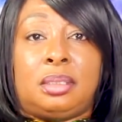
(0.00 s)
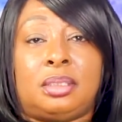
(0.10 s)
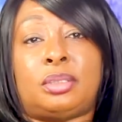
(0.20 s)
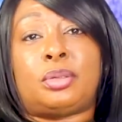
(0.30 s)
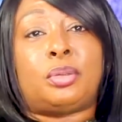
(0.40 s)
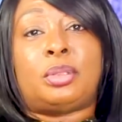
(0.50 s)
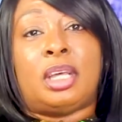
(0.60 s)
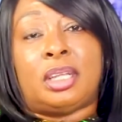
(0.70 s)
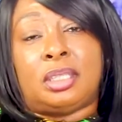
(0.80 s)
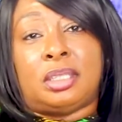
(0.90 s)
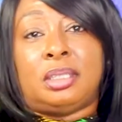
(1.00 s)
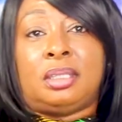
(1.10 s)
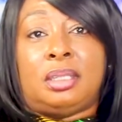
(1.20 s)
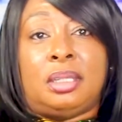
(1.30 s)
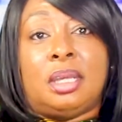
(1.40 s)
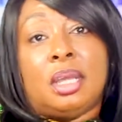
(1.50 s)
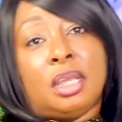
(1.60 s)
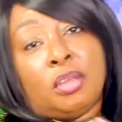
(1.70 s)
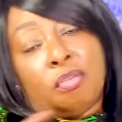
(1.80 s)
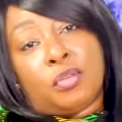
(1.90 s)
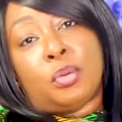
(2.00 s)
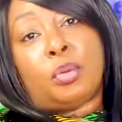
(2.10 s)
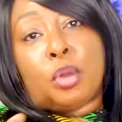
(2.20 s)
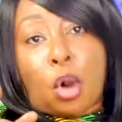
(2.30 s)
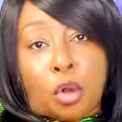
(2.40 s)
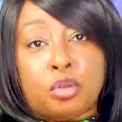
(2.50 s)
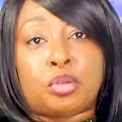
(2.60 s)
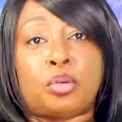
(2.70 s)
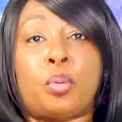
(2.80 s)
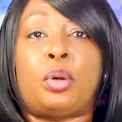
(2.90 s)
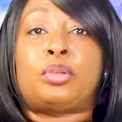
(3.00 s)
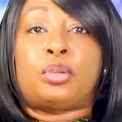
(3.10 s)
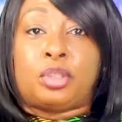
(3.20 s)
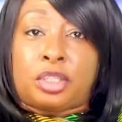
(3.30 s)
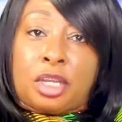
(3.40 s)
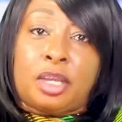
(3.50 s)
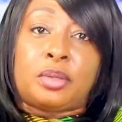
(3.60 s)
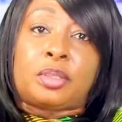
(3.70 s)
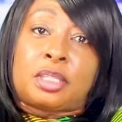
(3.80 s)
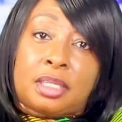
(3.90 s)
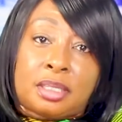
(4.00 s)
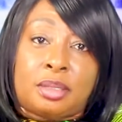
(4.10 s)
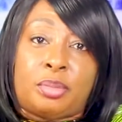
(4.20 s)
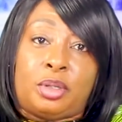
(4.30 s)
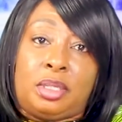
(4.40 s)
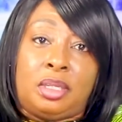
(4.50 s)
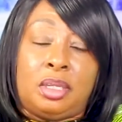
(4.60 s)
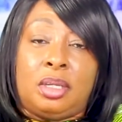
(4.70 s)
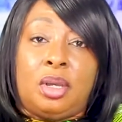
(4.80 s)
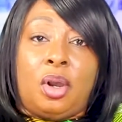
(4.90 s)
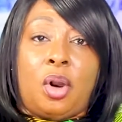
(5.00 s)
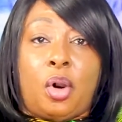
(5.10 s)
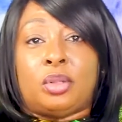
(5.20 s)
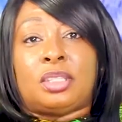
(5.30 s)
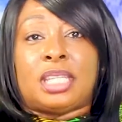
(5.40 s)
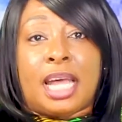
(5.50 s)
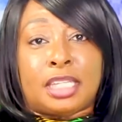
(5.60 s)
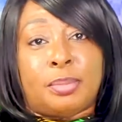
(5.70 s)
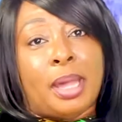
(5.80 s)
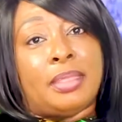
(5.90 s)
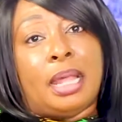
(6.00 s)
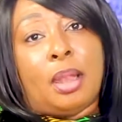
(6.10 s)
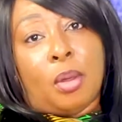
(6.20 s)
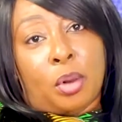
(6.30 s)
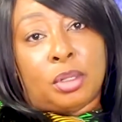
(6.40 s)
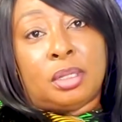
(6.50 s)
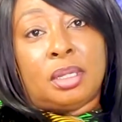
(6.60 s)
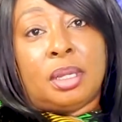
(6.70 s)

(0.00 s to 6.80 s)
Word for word: It's so touching. If you would also want to share your testimony on Touched by the Lord,